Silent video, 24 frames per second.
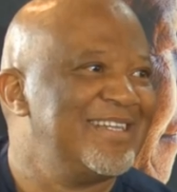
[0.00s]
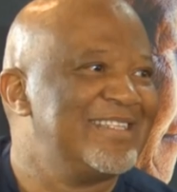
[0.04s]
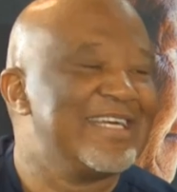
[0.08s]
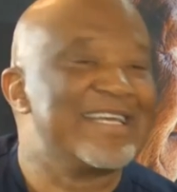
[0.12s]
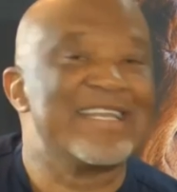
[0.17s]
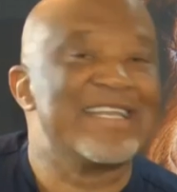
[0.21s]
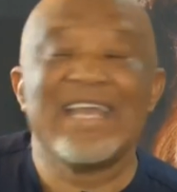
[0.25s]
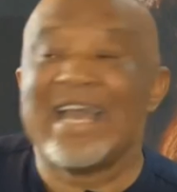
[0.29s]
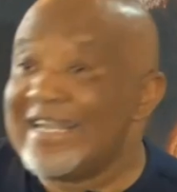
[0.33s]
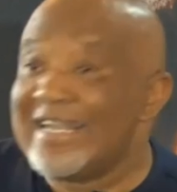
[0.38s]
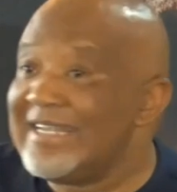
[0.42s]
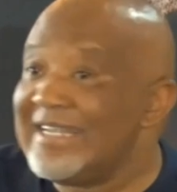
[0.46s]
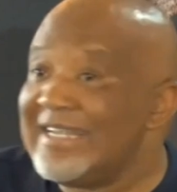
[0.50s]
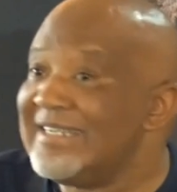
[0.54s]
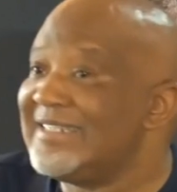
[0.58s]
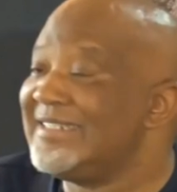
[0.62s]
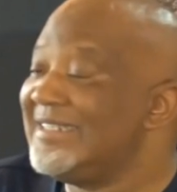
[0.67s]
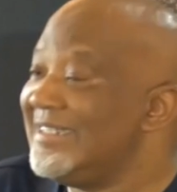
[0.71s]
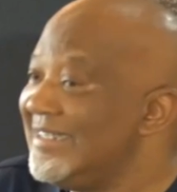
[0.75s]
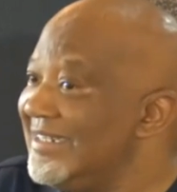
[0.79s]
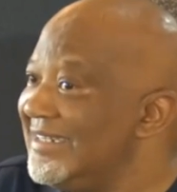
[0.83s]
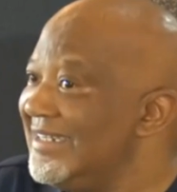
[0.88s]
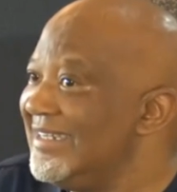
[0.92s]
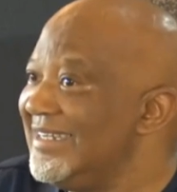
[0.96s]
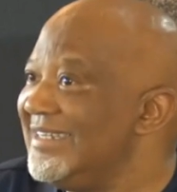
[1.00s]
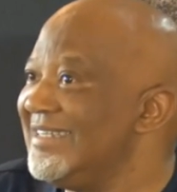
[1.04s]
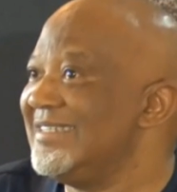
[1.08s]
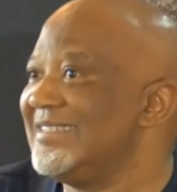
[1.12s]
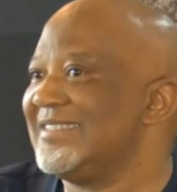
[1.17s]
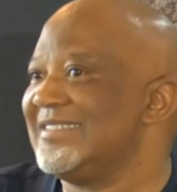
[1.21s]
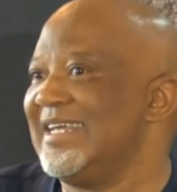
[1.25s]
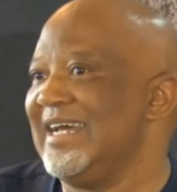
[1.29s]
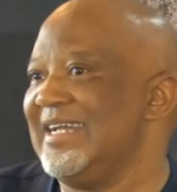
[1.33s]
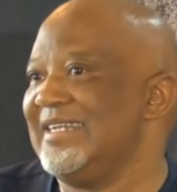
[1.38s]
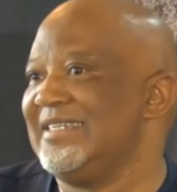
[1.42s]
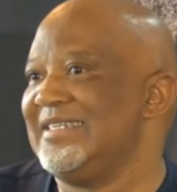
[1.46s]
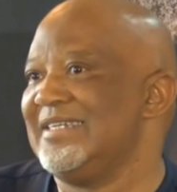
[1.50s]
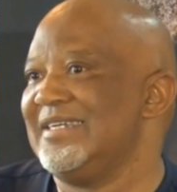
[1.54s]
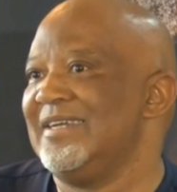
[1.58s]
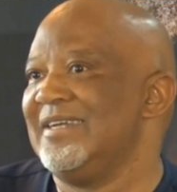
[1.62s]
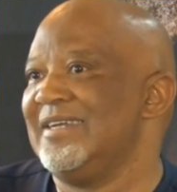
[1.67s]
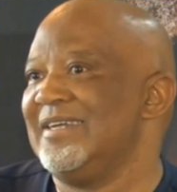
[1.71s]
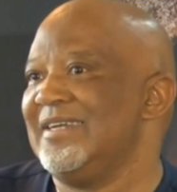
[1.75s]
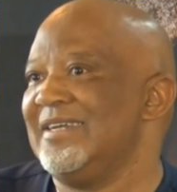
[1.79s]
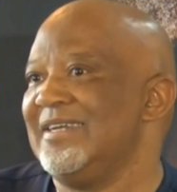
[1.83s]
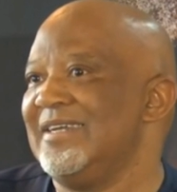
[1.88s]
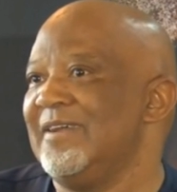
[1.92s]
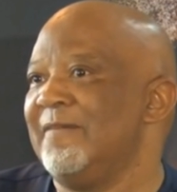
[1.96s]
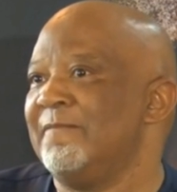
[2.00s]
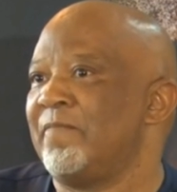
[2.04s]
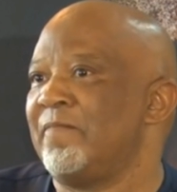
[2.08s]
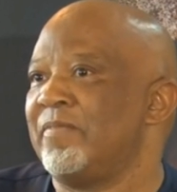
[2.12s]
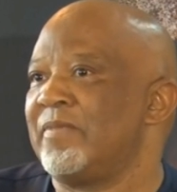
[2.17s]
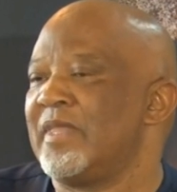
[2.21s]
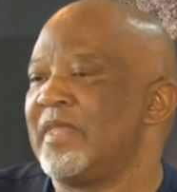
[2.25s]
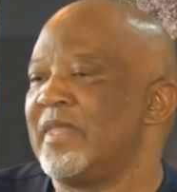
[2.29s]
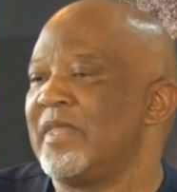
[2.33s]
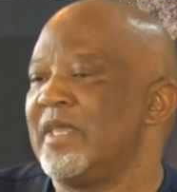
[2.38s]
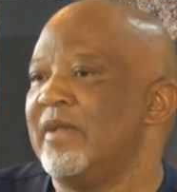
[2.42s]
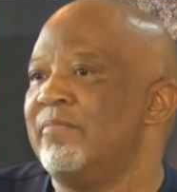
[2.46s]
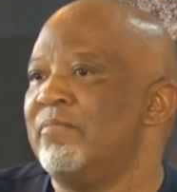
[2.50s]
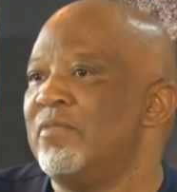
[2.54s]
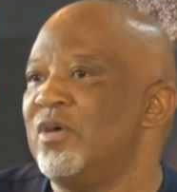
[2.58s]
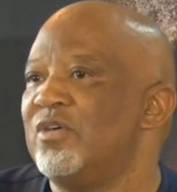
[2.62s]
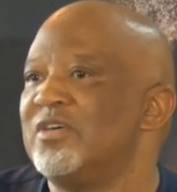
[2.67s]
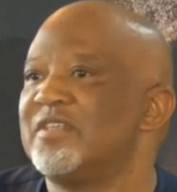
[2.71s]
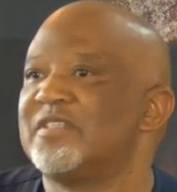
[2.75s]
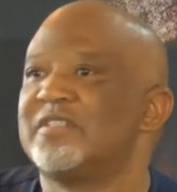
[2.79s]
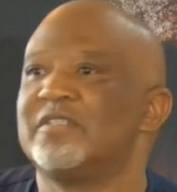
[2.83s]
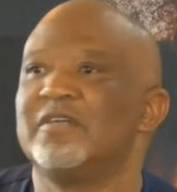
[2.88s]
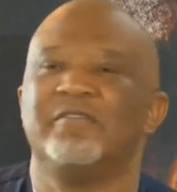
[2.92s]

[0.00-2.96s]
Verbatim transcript: The reality is that most